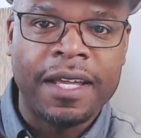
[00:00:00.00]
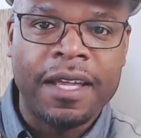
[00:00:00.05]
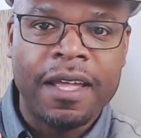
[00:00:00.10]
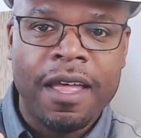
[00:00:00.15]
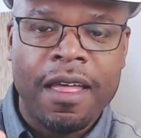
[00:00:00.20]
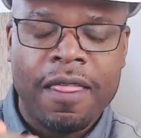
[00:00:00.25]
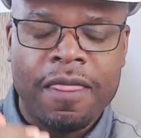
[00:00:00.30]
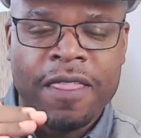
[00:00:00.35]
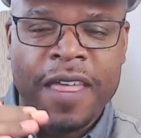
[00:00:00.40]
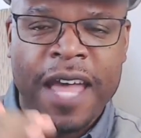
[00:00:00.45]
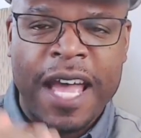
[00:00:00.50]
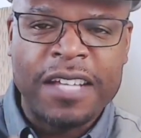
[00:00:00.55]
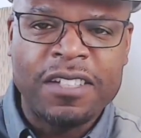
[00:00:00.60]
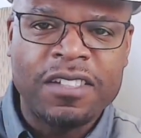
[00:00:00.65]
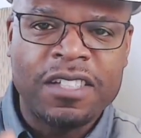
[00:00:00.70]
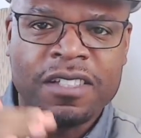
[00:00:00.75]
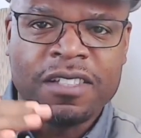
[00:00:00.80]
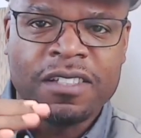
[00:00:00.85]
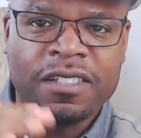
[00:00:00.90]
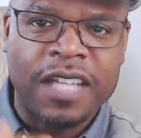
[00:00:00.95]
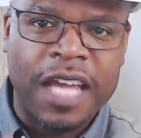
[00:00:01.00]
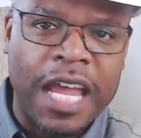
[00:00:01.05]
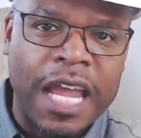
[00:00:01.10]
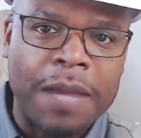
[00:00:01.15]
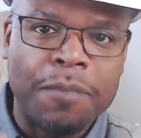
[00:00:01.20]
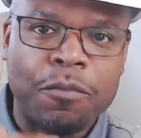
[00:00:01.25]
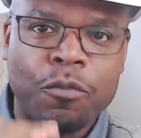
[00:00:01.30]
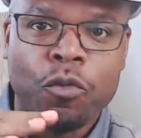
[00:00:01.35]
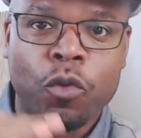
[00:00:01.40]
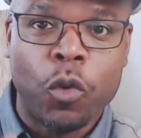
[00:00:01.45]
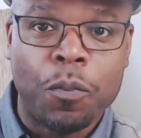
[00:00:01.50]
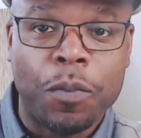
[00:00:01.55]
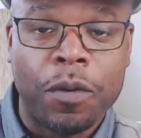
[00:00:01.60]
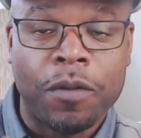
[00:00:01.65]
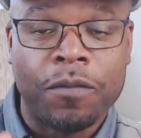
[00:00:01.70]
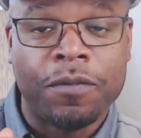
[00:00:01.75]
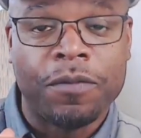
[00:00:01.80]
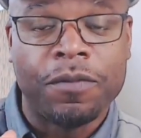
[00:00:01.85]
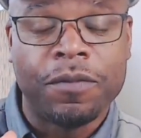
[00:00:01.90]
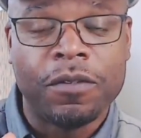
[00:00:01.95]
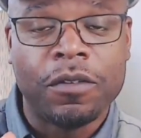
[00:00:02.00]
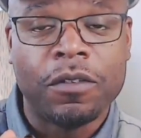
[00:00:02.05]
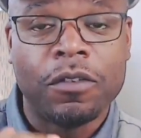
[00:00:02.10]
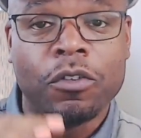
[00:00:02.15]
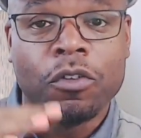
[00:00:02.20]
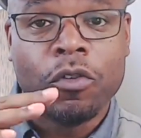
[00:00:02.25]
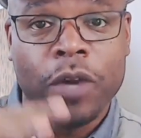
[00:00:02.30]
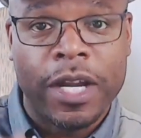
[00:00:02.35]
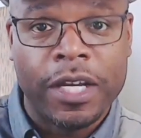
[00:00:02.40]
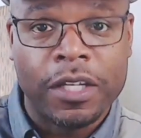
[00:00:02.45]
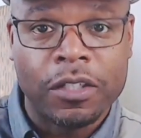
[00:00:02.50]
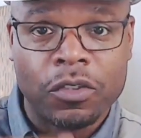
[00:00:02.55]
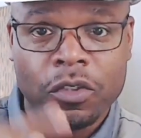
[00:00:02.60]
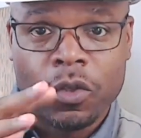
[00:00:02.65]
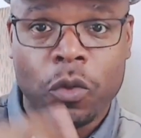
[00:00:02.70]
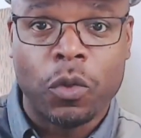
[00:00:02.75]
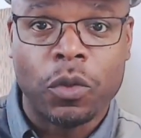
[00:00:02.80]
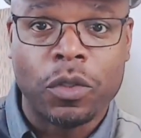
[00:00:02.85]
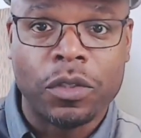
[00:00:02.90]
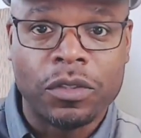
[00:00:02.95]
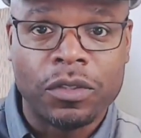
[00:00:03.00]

that's the same group of credit scores.